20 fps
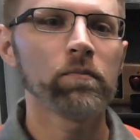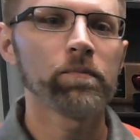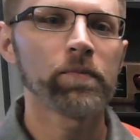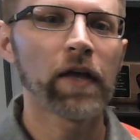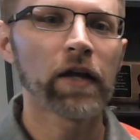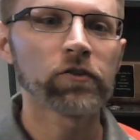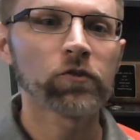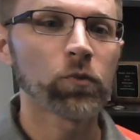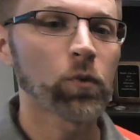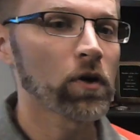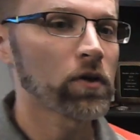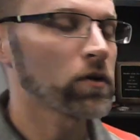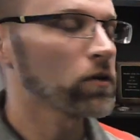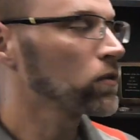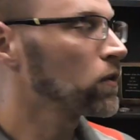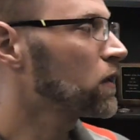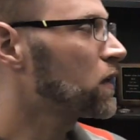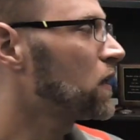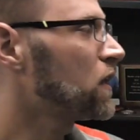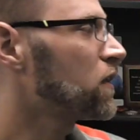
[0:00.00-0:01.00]
That's where they're
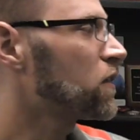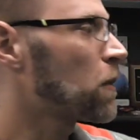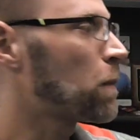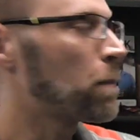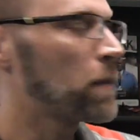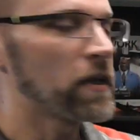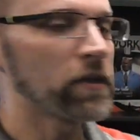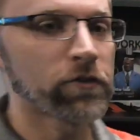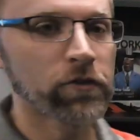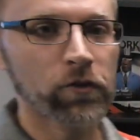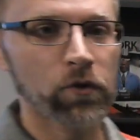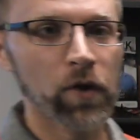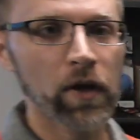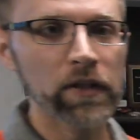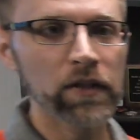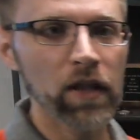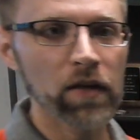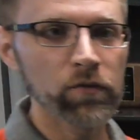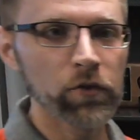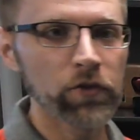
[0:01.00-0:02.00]
looking at the MEETS grade
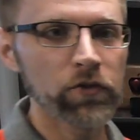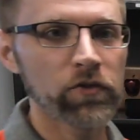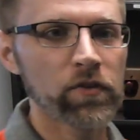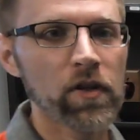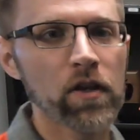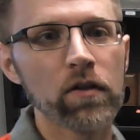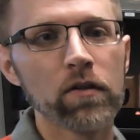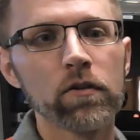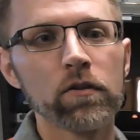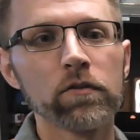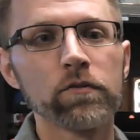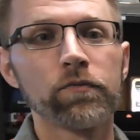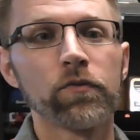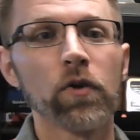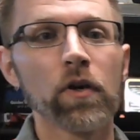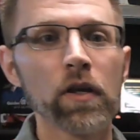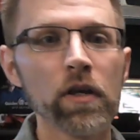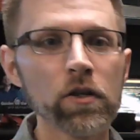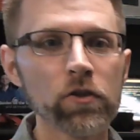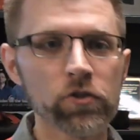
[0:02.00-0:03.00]
level standard for
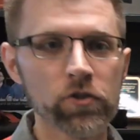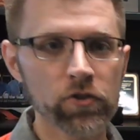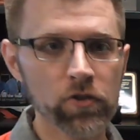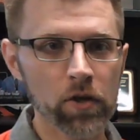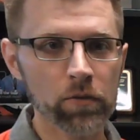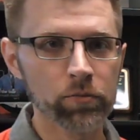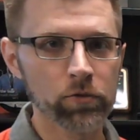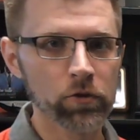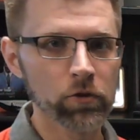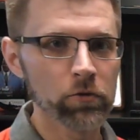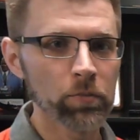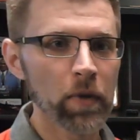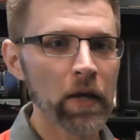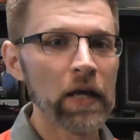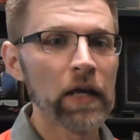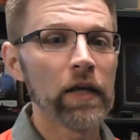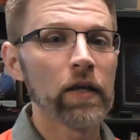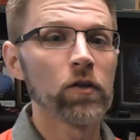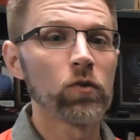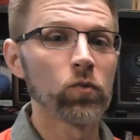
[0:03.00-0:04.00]
each subgroup
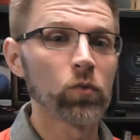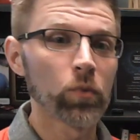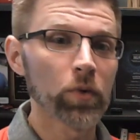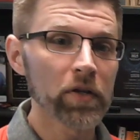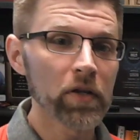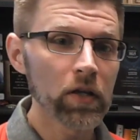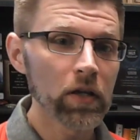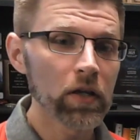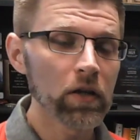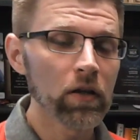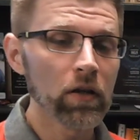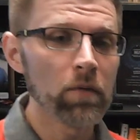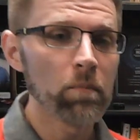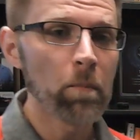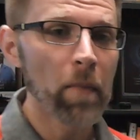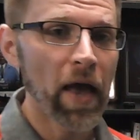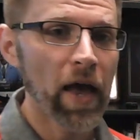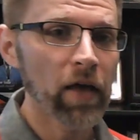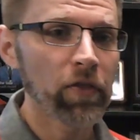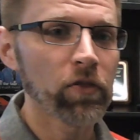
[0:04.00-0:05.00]
in reading and
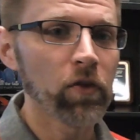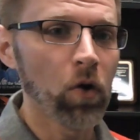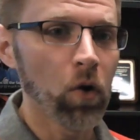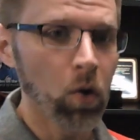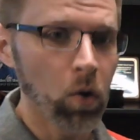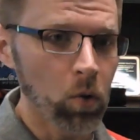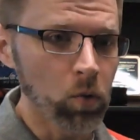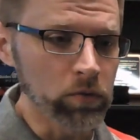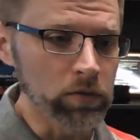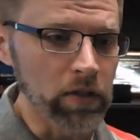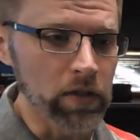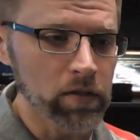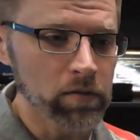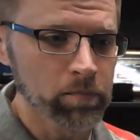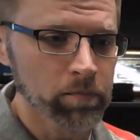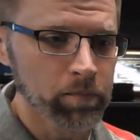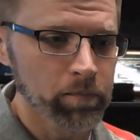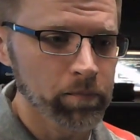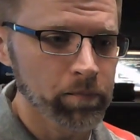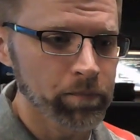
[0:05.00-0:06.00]
math only.
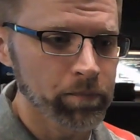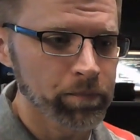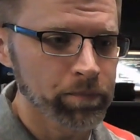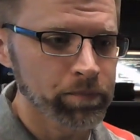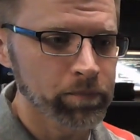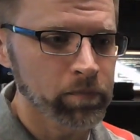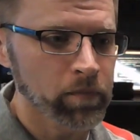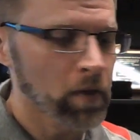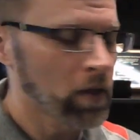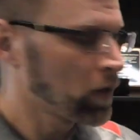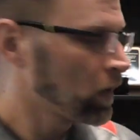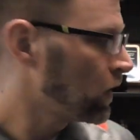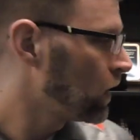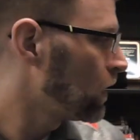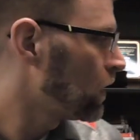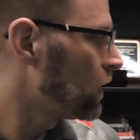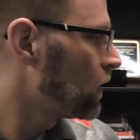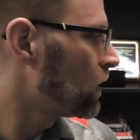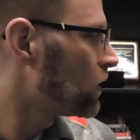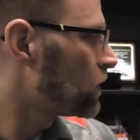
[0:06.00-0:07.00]

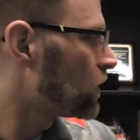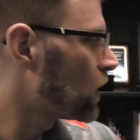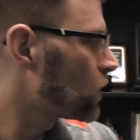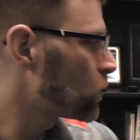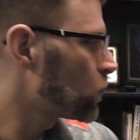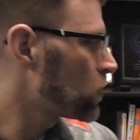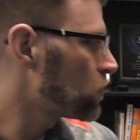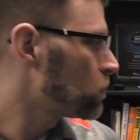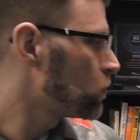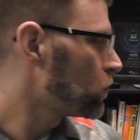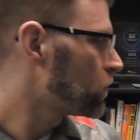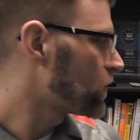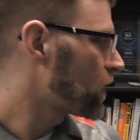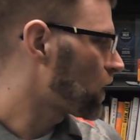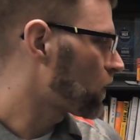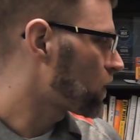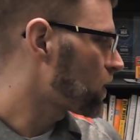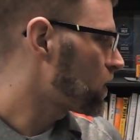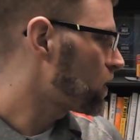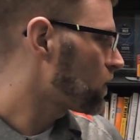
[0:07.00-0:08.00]
Then when you move
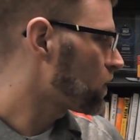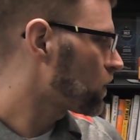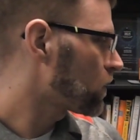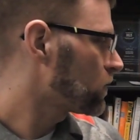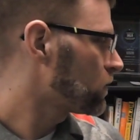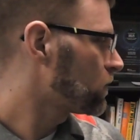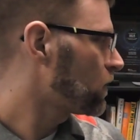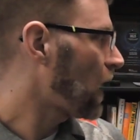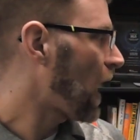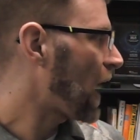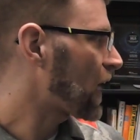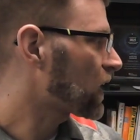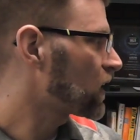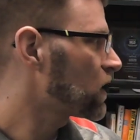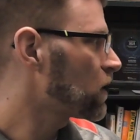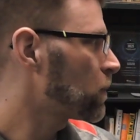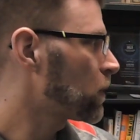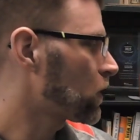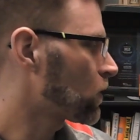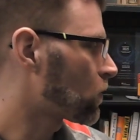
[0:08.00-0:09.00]
down here,
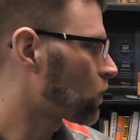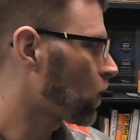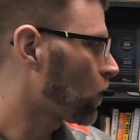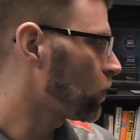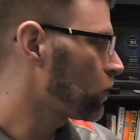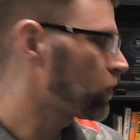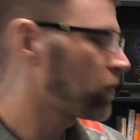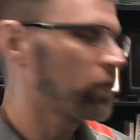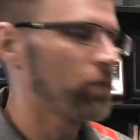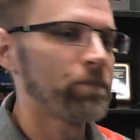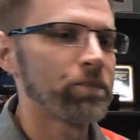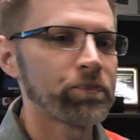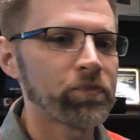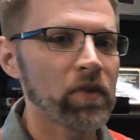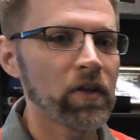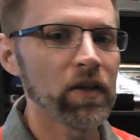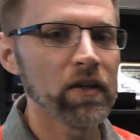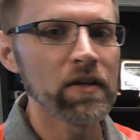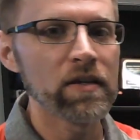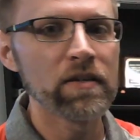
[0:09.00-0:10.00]
academic growth
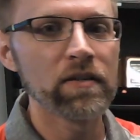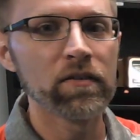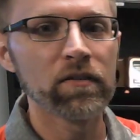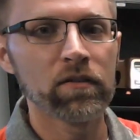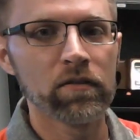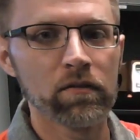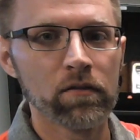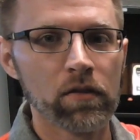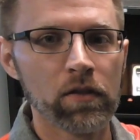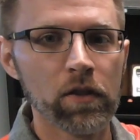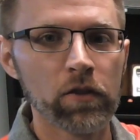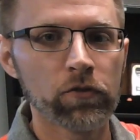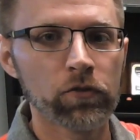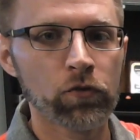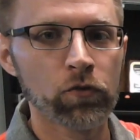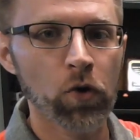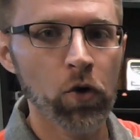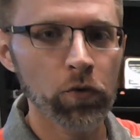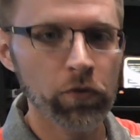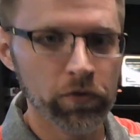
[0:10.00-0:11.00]
is this
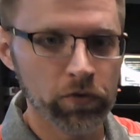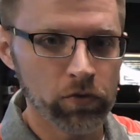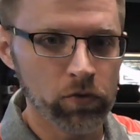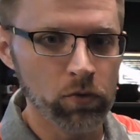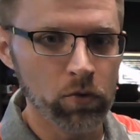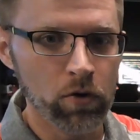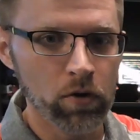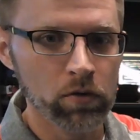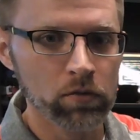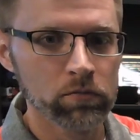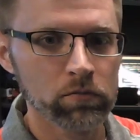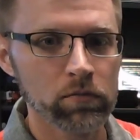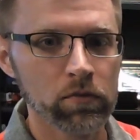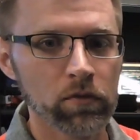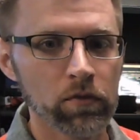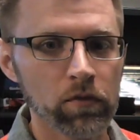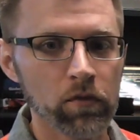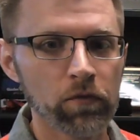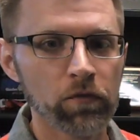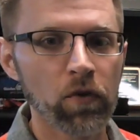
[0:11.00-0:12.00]
growth score
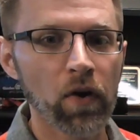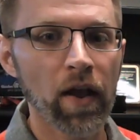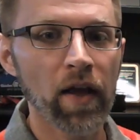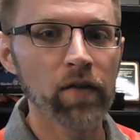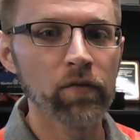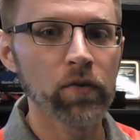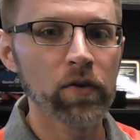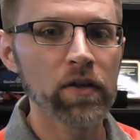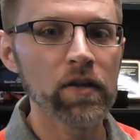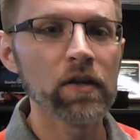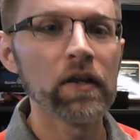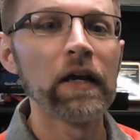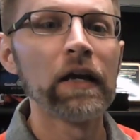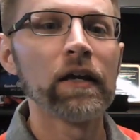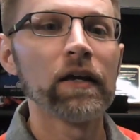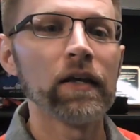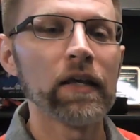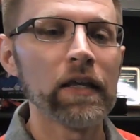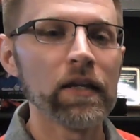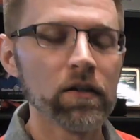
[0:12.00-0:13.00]
for every
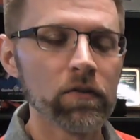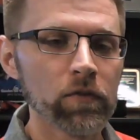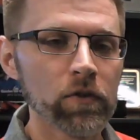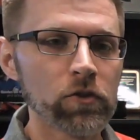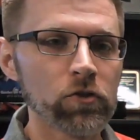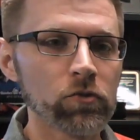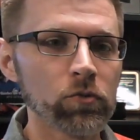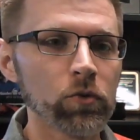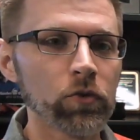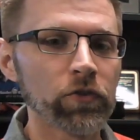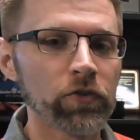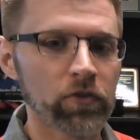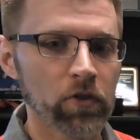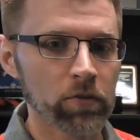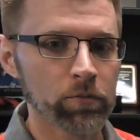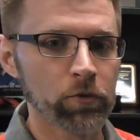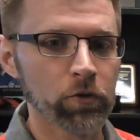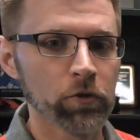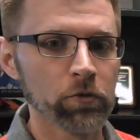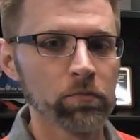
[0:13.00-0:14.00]
individual
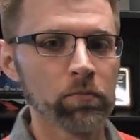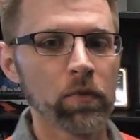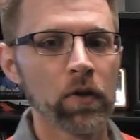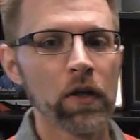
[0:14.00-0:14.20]
subgroup.